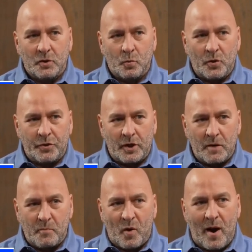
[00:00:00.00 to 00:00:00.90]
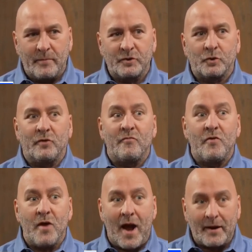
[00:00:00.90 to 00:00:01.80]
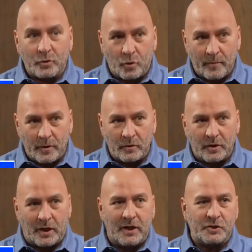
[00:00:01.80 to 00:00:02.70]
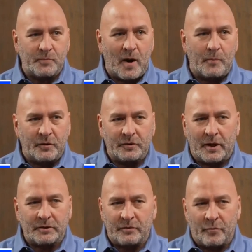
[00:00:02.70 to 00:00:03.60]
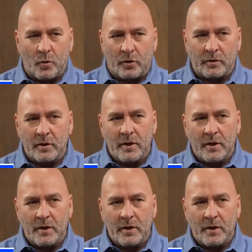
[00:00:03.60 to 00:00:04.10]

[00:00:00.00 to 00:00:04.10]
within the parameter of that criminal case by protective order